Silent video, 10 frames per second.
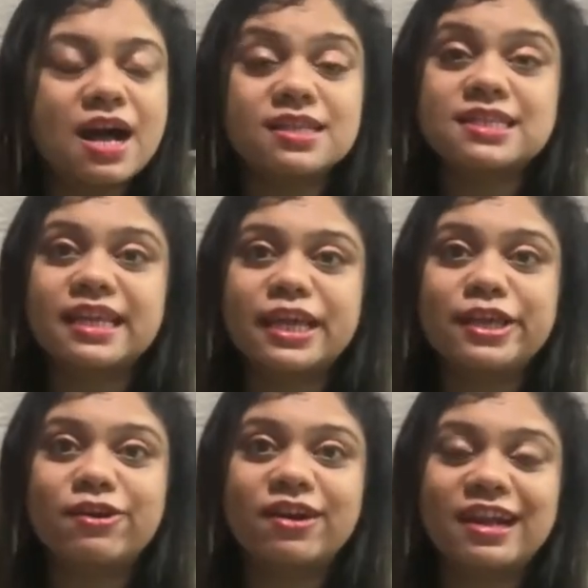asking
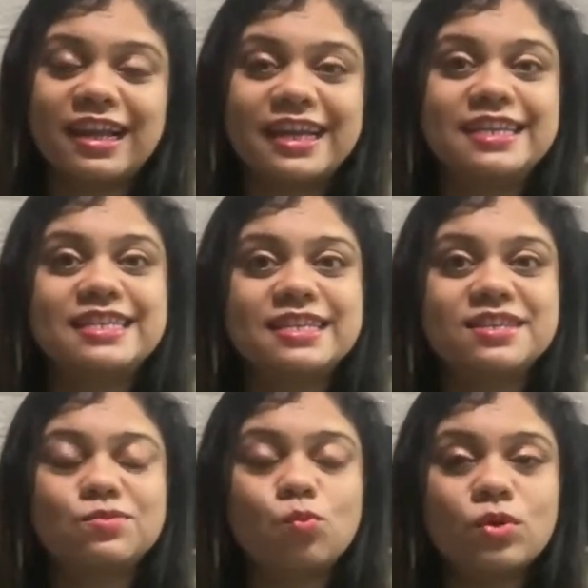your client
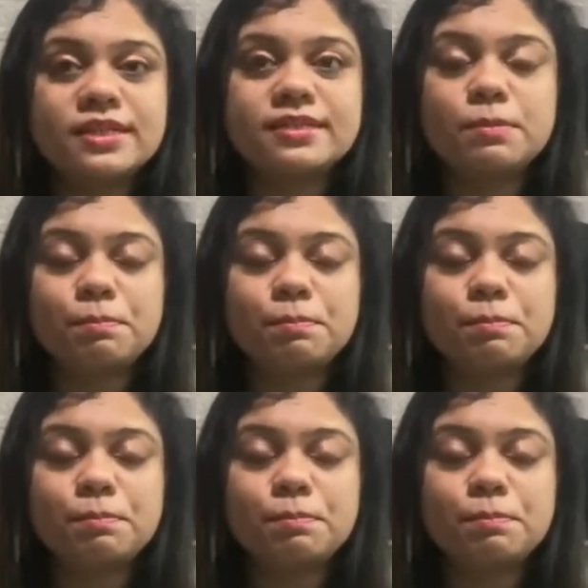is, what is the